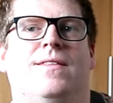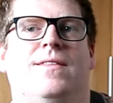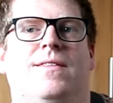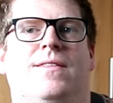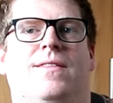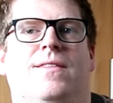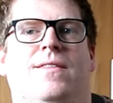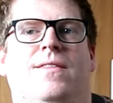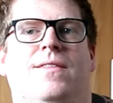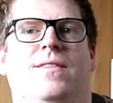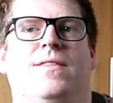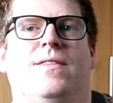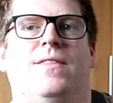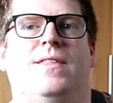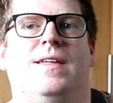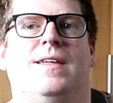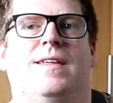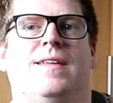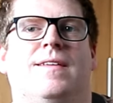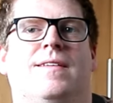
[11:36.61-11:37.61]

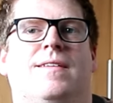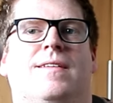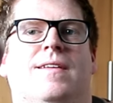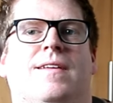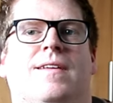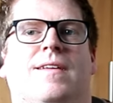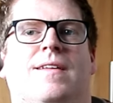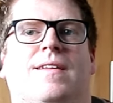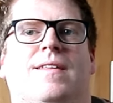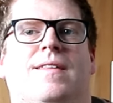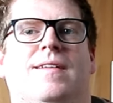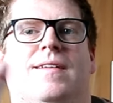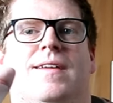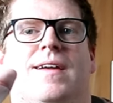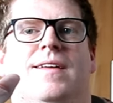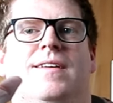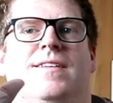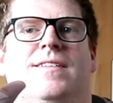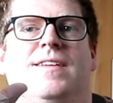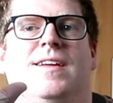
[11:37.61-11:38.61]
this
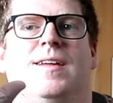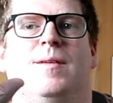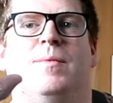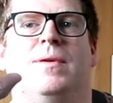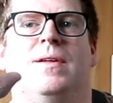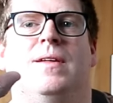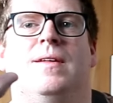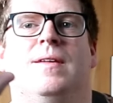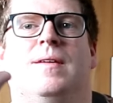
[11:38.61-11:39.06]
kind of shape.